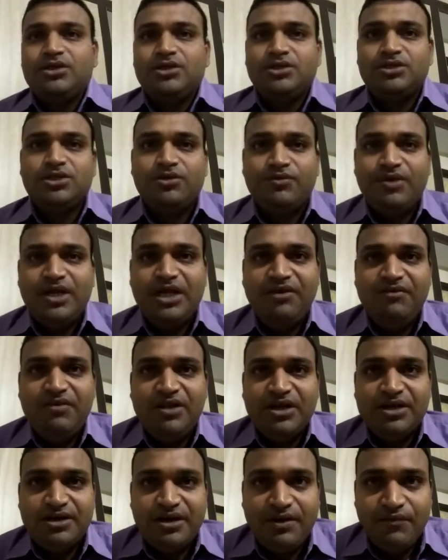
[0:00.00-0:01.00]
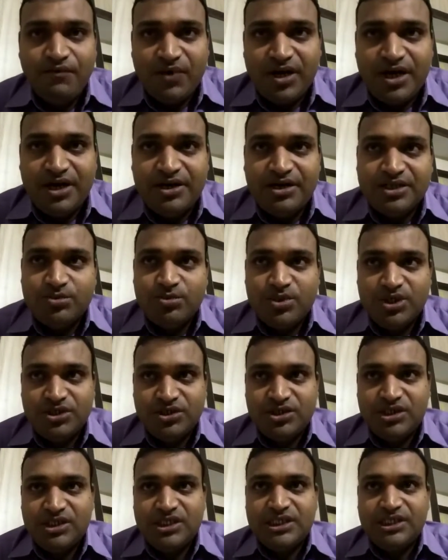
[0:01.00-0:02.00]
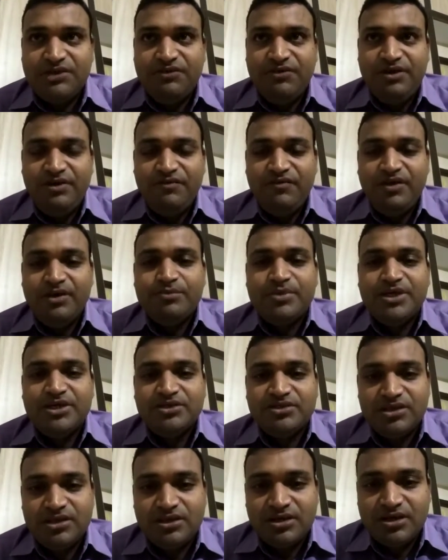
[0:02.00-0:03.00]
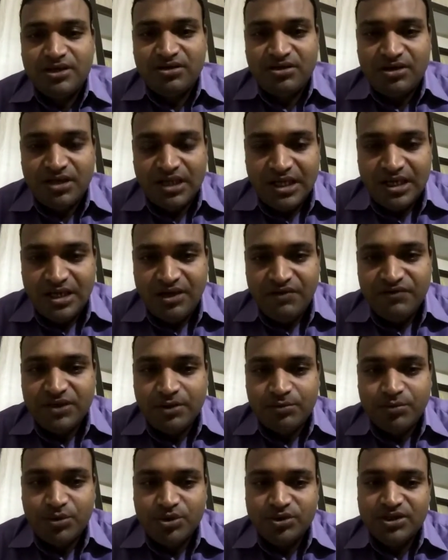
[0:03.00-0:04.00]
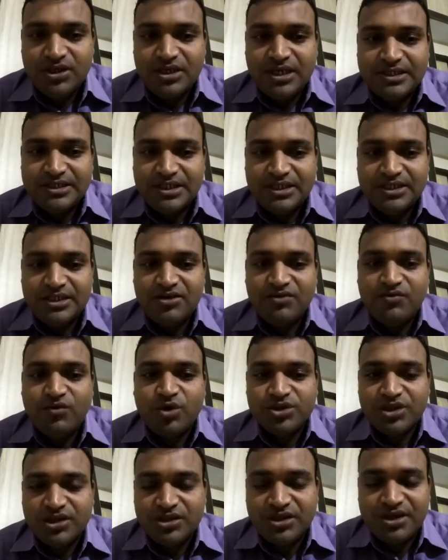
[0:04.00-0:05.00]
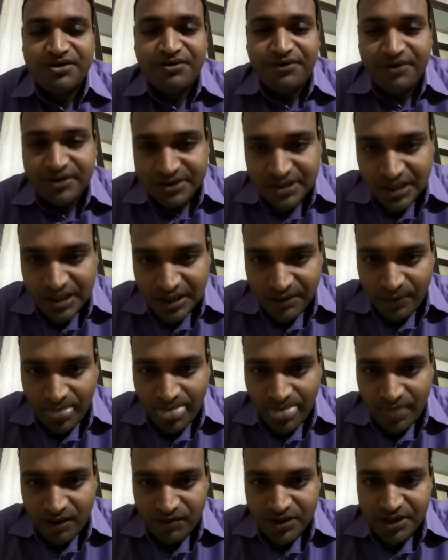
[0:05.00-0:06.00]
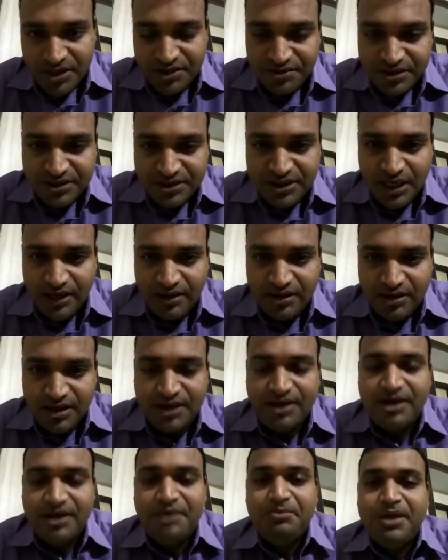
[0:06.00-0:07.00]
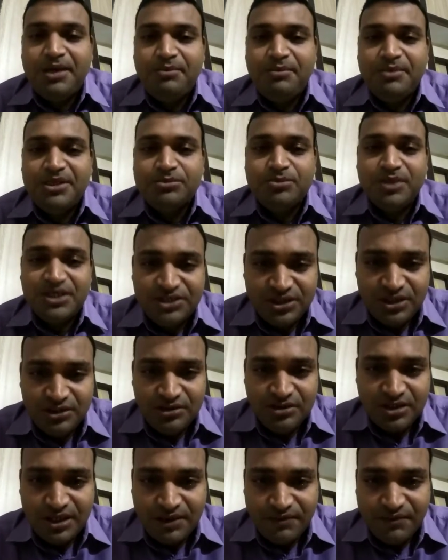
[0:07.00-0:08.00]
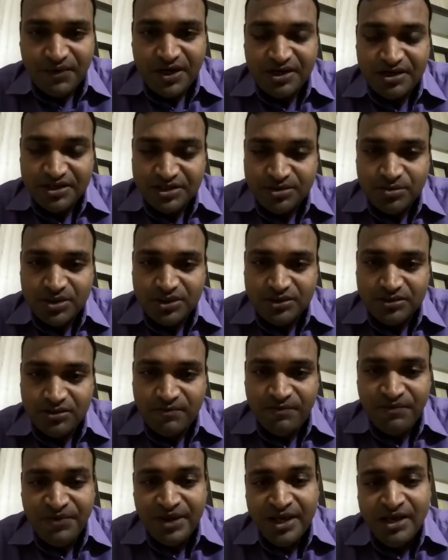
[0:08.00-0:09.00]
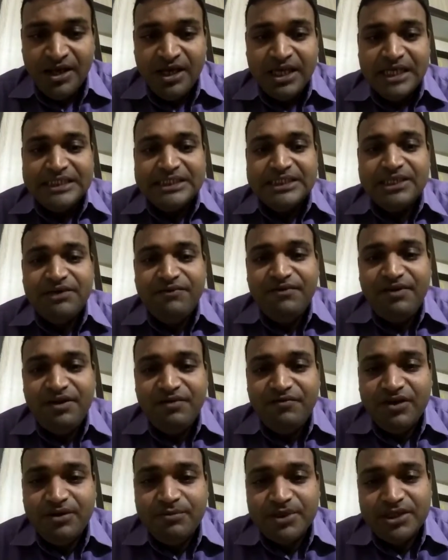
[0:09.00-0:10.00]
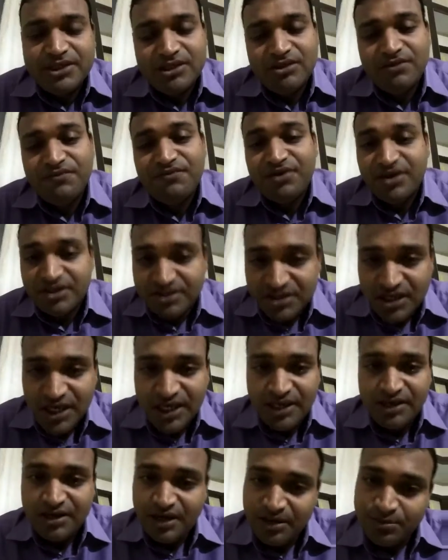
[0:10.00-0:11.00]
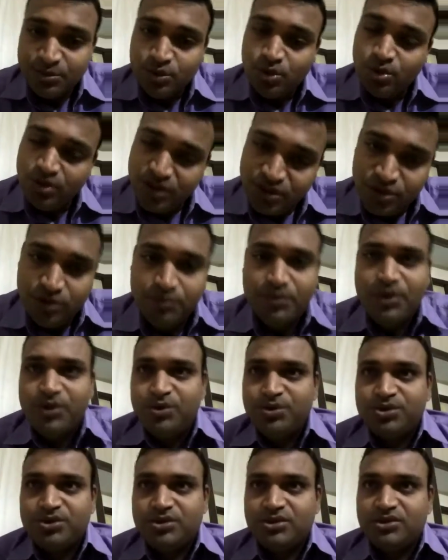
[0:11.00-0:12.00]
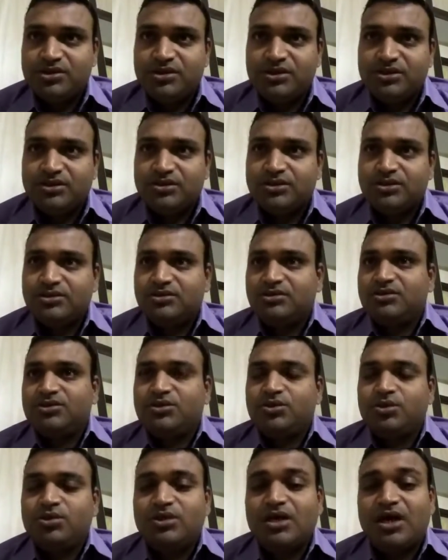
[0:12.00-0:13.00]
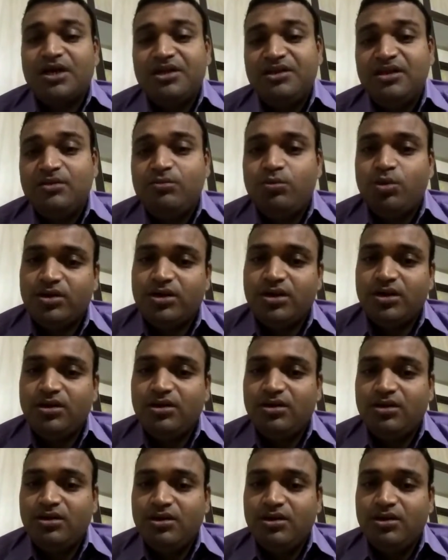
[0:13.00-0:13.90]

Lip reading: So whenever the grape variety is mentioned, 75%, if suppose as I said Washington Riesling, when a Riesling the grape name is mentioned, grape variety is mentioned, 75% of Riesling grapes only should be used in this. So in that bottle.